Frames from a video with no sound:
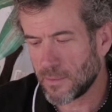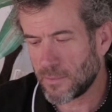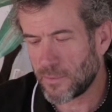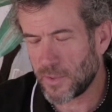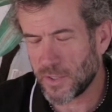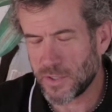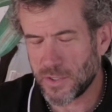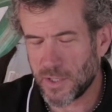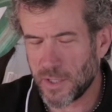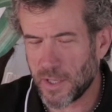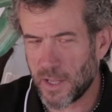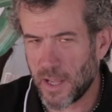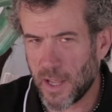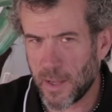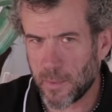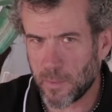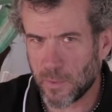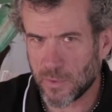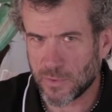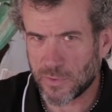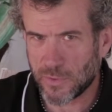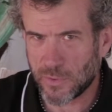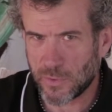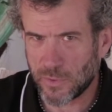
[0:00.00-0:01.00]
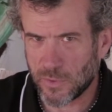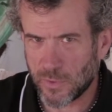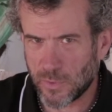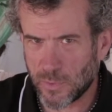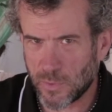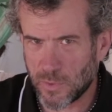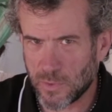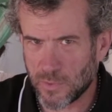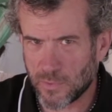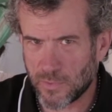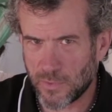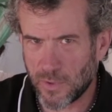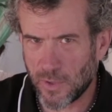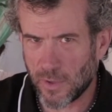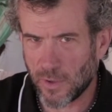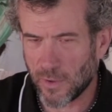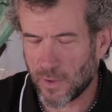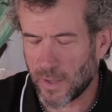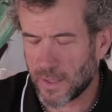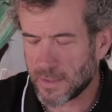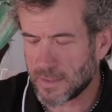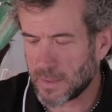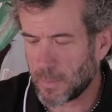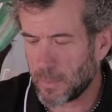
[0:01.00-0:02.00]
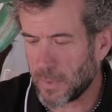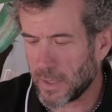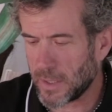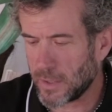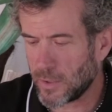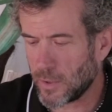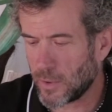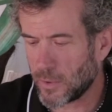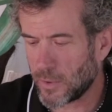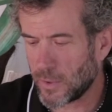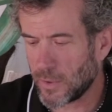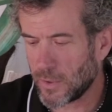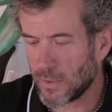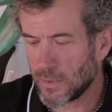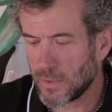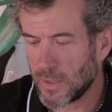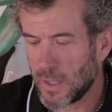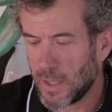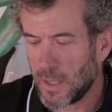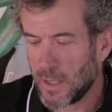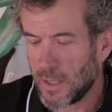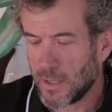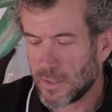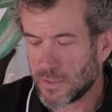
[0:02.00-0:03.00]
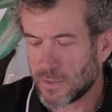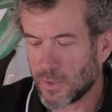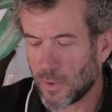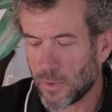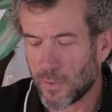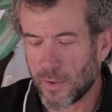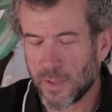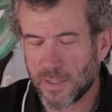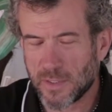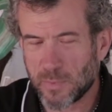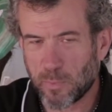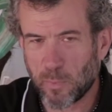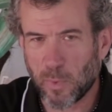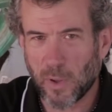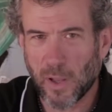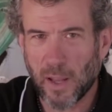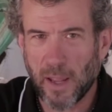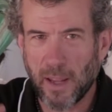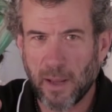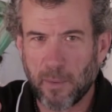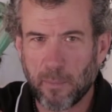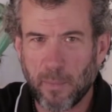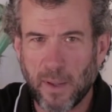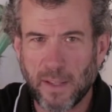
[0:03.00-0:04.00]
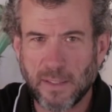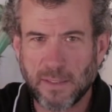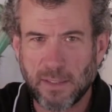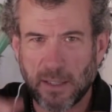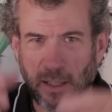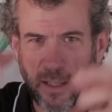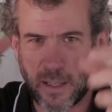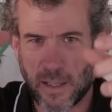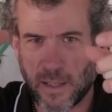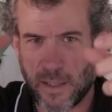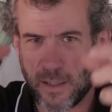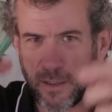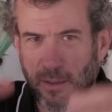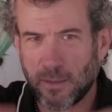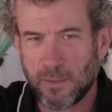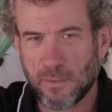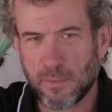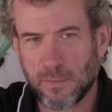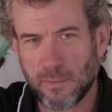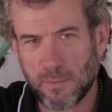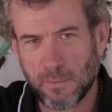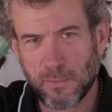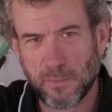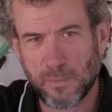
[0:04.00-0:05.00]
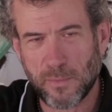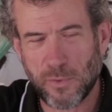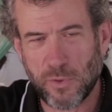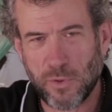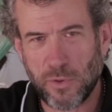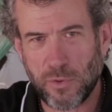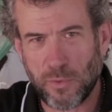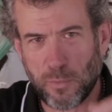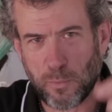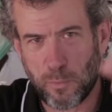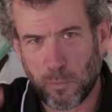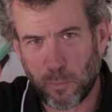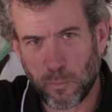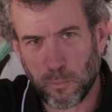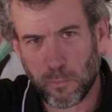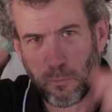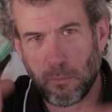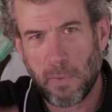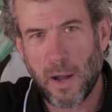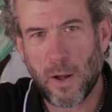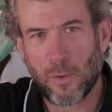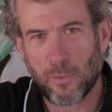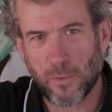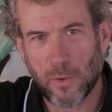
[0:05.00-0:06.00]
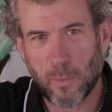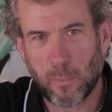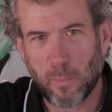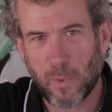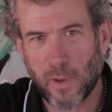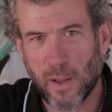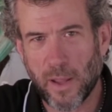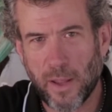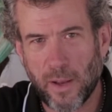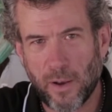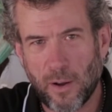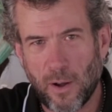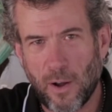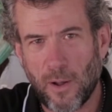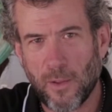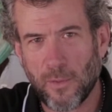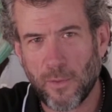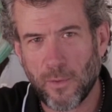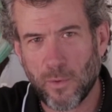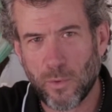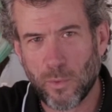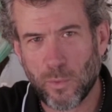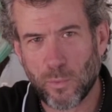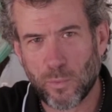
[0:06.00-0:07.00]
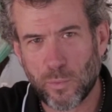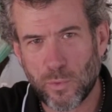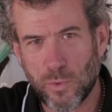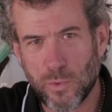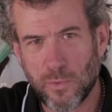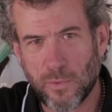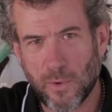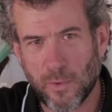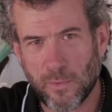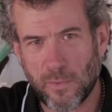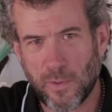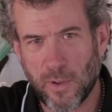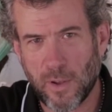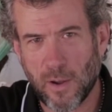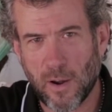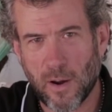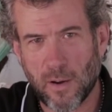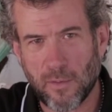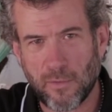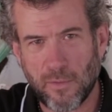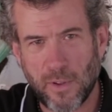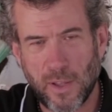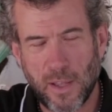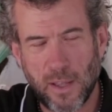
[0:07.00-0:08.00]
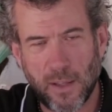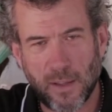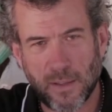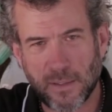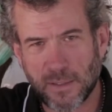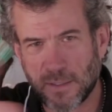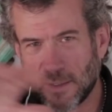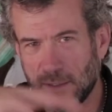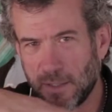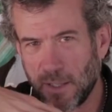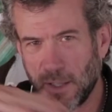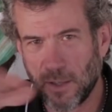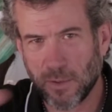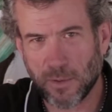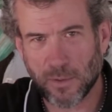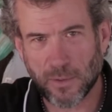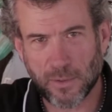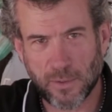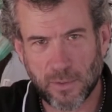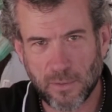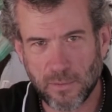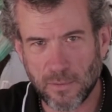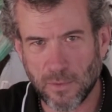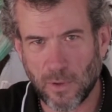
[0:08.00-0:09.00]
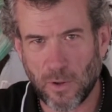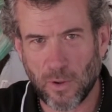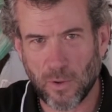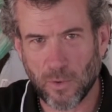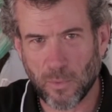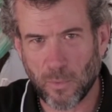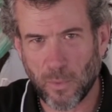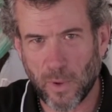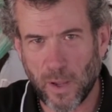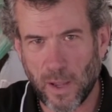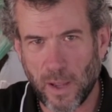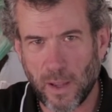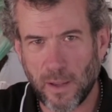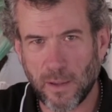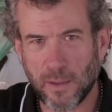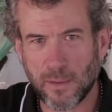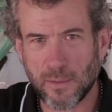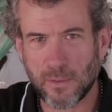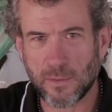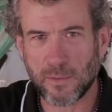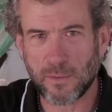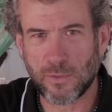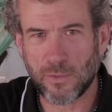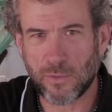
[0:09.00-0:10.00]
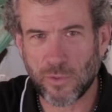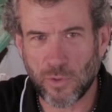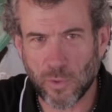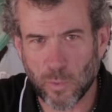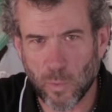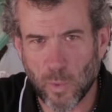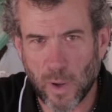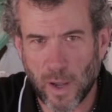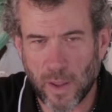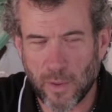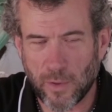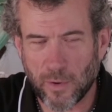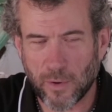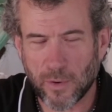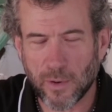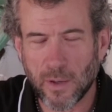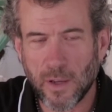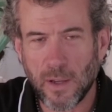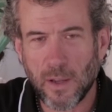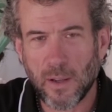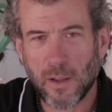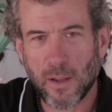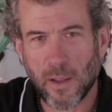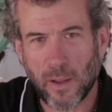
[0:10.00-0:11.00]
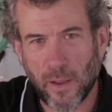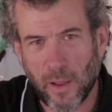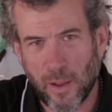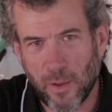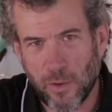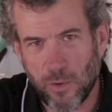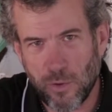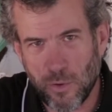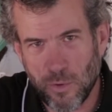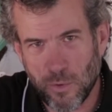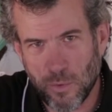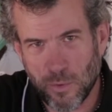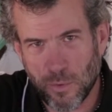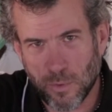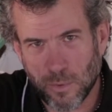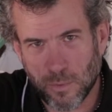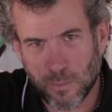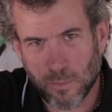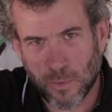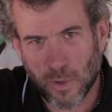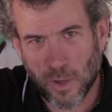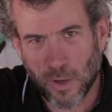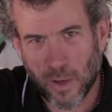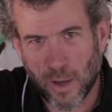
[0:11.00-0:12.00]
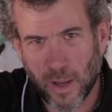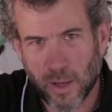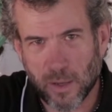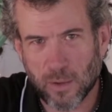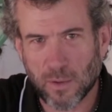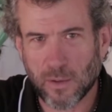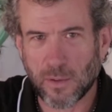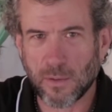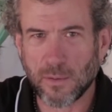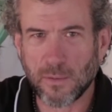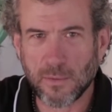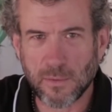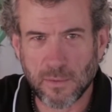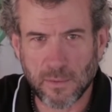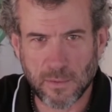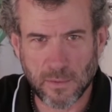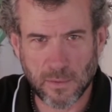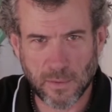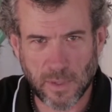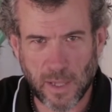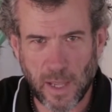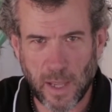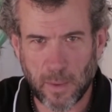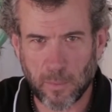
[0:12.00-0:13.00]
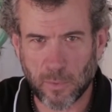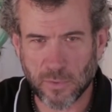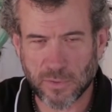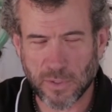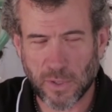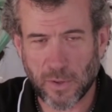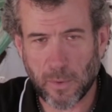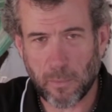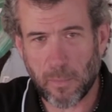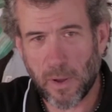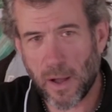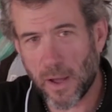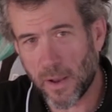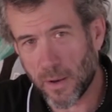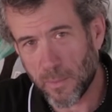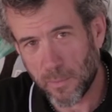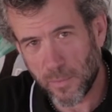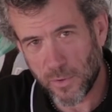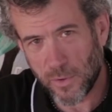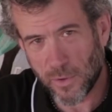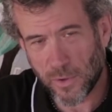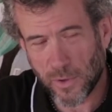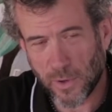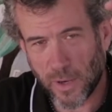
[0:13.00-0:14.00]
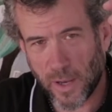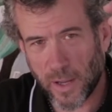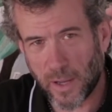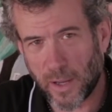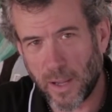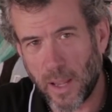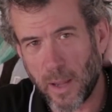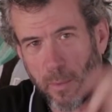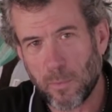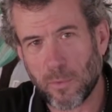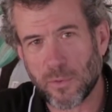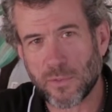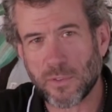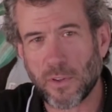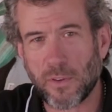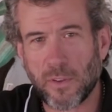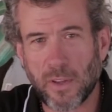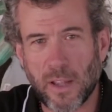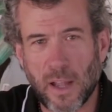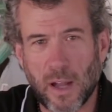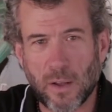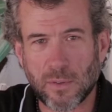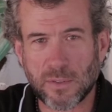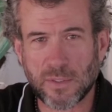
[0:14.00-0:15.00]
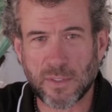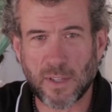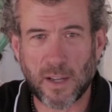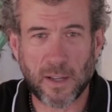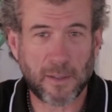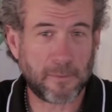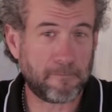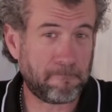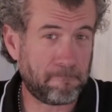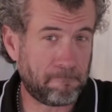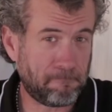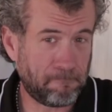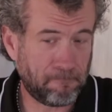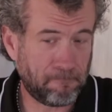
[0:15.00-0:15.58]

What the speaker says: fishing cables through the roof. You know, that's a big no-no. So this plate, basically, you mount the plate on the roof of the RV. It's sealed all the way to weather, and then you connect cables on the bottom and you connect cables on the outside,